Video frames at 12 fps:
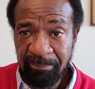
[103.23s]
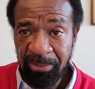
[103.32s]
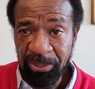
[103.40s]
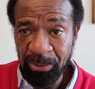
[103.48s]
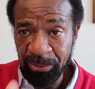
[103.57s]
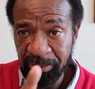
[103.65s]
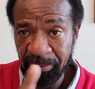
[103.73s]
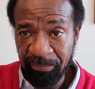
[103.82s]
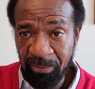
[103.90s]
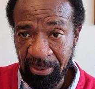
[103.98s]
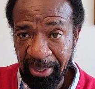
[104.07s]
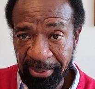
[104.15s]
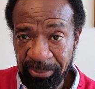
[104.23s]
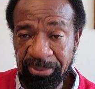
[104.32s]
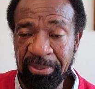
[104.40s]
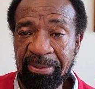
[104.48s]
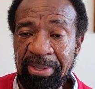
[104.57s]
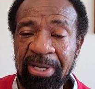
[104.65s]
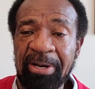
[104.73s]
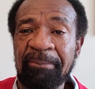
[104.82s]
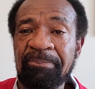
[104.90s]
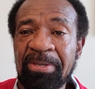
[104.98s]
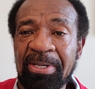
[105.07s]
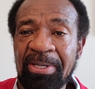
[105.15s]
using the 4 letters that are there?
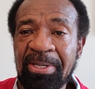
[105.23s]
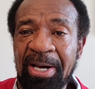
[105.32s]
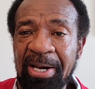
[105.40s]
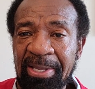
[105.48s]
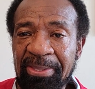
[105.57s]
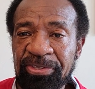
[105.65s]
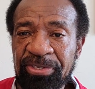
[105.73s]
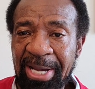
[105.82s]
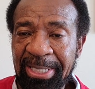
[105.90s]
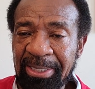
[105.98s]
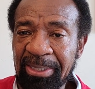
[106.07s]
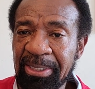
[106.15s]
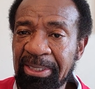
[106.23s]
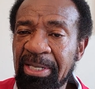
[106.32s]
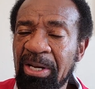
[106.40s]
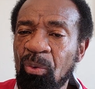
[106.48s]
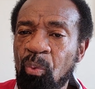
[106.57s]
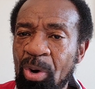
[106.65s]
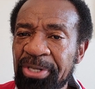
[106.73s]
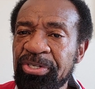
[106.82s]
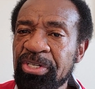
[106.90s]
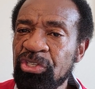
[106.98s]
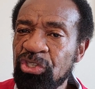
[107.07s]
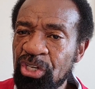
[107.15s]
And secondly, what
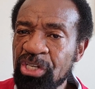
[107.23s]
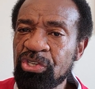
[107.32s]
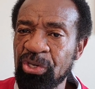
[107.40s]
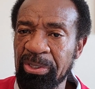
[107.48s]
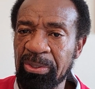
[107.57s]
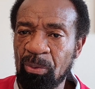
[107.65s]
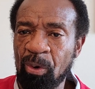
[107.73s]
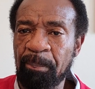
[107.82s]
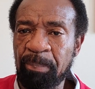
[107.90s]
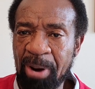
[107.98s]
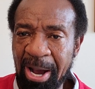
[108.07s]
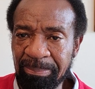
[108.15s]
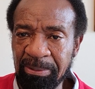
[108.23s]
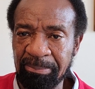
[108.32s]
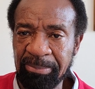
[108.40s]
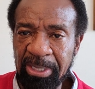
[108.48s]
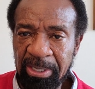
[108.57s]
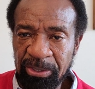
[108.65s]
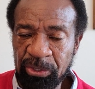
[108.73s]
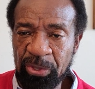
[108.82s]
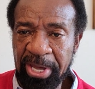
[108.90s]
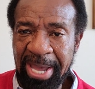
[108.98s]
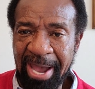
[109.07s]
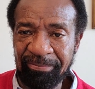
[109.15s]
decision or problem do
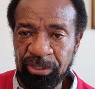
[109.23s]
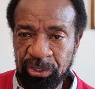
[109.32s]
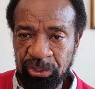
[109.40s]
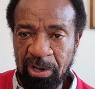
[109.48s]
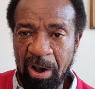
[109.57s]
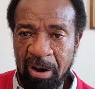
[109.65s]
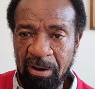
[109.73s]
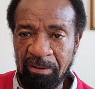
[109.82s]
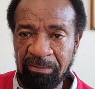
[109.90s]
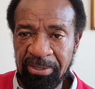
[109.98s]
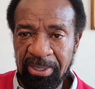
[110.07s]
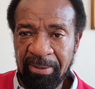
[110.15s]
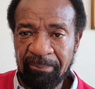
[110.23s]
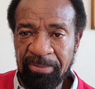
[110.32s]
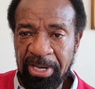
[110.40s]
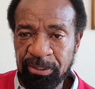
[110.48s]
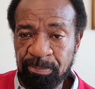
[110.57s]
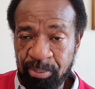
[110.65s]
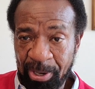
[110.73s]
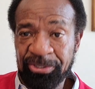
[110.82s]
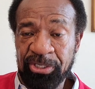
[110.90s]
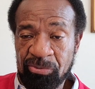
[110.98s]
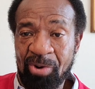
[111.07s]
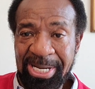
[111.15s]
they have to solve that's
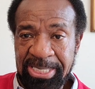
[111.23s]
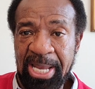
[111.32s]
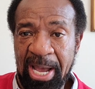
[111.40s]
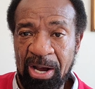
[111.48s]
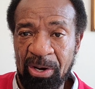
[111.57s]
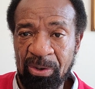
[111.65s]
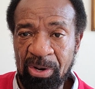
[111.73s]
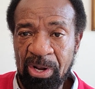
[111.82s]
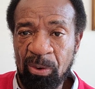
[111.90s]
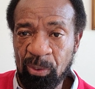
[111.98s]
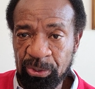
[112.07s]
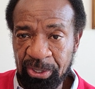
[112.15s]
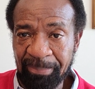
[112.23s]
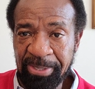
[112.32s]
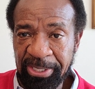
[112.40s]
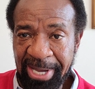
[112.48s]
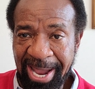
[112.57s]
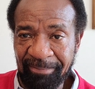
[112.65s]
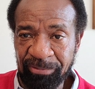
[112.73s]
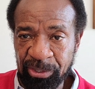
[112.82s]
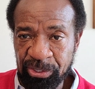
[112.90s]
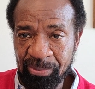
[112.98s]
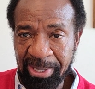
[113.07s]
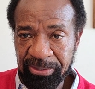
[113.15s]
pressing right now or something they have to
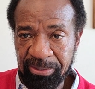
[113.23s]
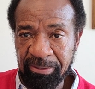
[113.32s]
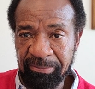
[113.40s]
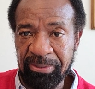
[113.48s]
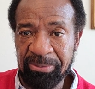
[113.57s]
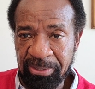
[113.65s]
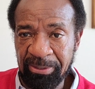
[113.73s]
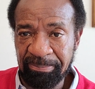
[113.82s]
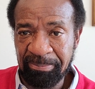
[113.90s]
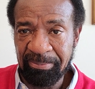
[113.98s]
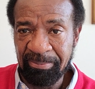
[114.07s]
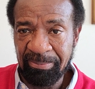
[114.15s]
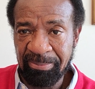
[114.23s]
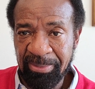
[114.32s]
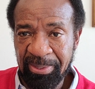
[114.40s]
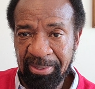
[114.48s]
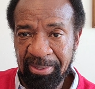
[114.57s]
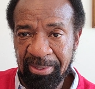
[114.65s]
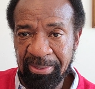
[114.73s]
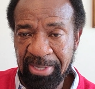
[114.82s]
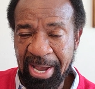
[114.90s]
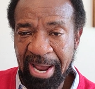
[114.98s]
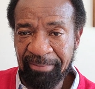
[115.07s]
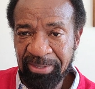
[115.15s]
address in the future?
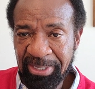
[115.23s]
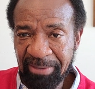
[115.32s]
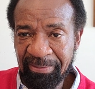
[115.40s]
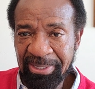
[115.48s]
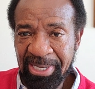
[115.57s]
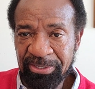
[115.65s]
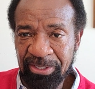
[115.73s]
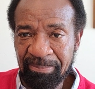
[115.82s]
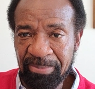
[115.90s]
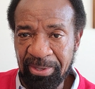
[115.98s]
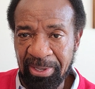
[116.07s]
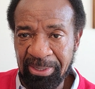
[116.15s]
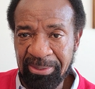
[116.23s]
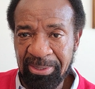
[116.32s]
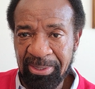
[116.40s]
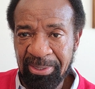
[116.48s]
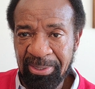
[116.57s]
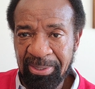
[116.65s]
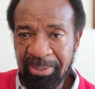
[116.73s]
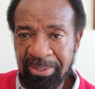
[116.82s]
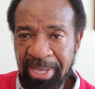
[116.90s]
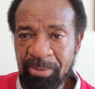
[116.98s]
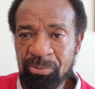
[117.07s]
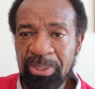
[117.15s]
Now, after giving that some thought,
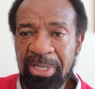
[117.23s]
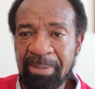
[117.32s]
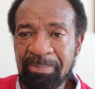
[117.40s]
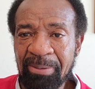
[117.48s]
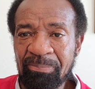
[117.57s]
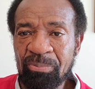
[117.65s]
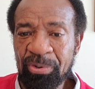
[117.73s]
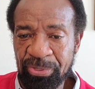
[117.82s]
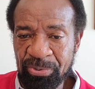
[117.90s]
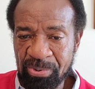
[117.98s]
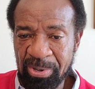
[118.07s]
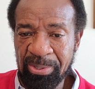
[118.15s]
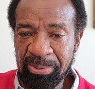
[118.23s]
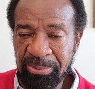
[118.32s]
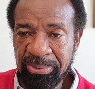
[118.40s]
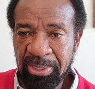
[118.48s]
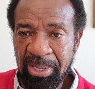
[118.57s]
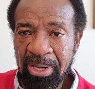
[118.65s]
they would come up with the words